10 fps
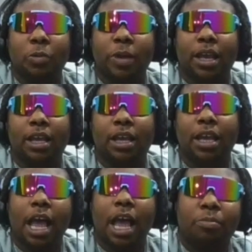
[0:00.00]
to you, man.
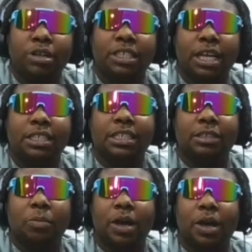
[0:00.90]
I
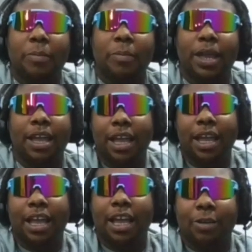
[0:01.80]
appreciate this, Ahmad, man
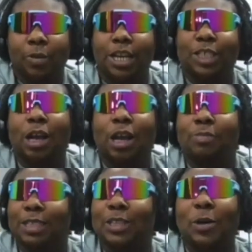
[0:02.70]
when it's
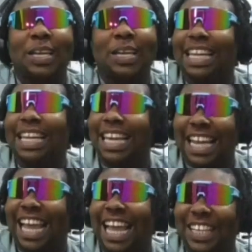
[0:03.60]
dropped, it's gonna be lit.
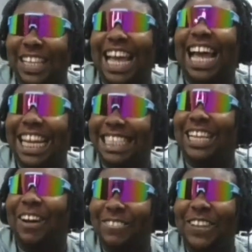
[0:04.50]
I ain't gonna lie.
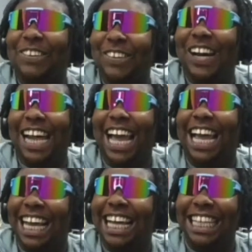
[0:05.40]
It's gonna be the one.
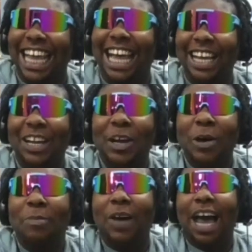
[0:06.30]
I ain't gonna lie.
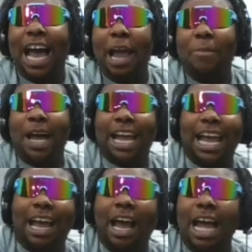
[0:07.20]
But all right, my
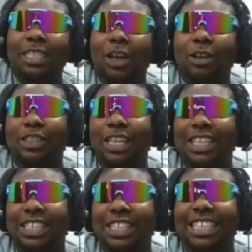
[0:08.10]
guy, i talk to
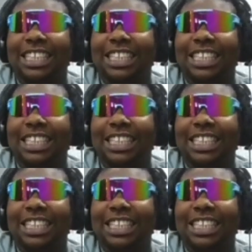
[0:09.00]
you.